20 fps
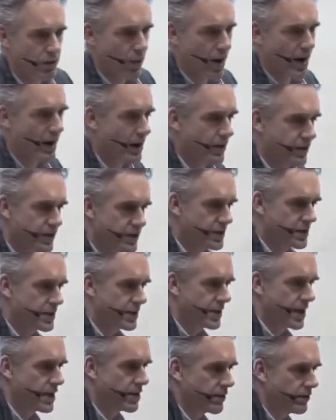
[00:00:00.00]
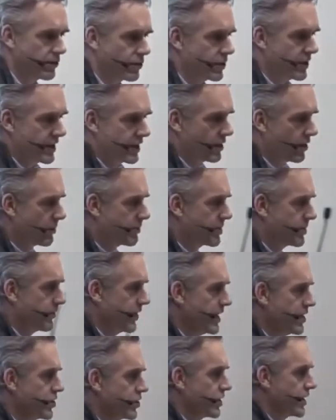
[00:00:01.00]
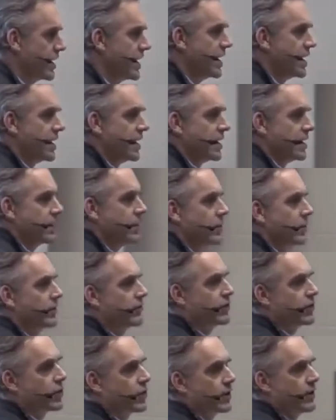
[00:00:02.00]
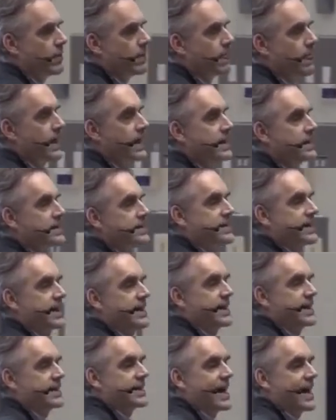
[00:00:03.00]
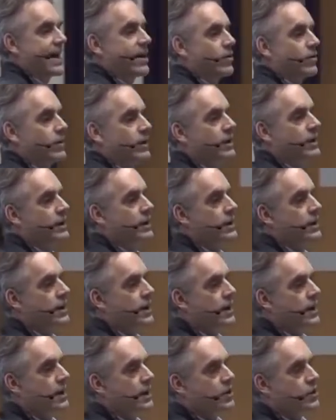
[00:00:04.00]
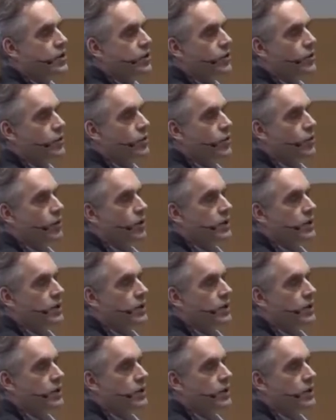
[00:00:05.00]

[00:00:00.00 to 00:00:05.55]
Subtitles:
well. And this is another Freudian observation. You know, if you're sitting down to